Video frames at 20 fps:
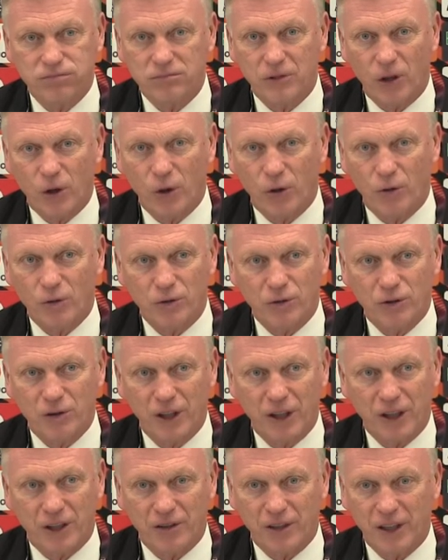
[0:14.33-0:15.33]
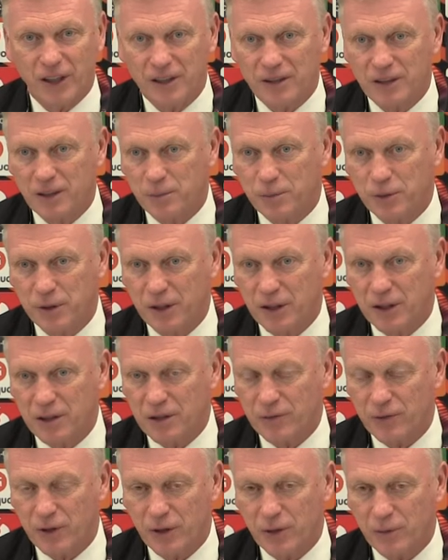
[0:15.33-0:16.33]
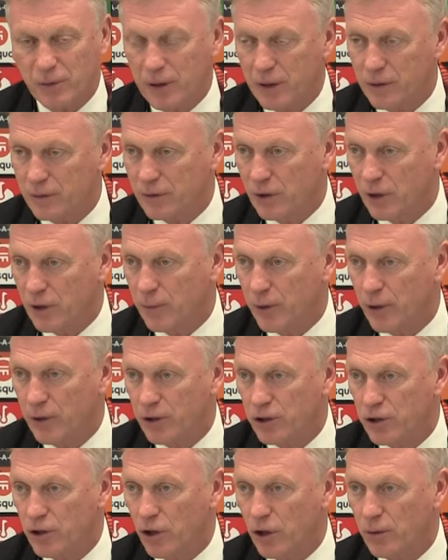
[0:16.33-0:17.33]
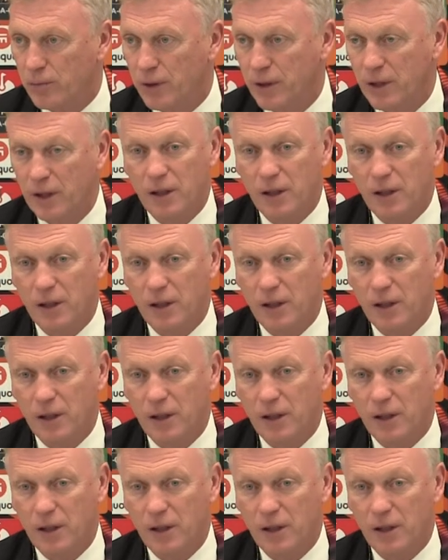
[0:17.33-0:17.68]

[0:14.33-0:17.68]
all great credit to the players for the way they've gone about the job.